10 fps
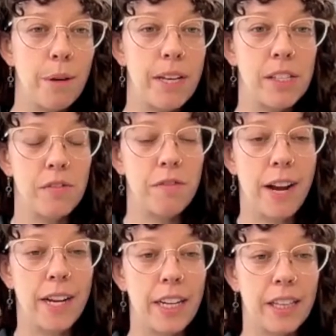Maybe it's
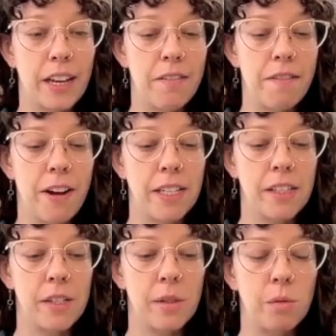finding that
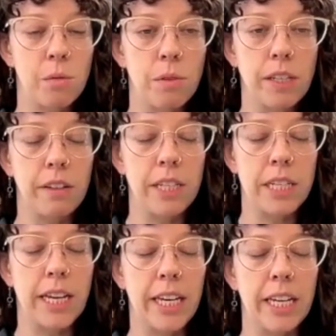fence, really
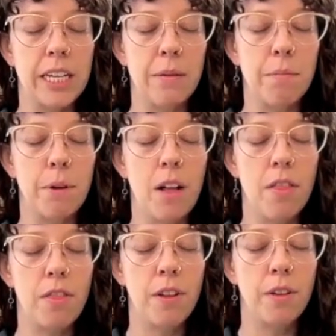taking a deep breath,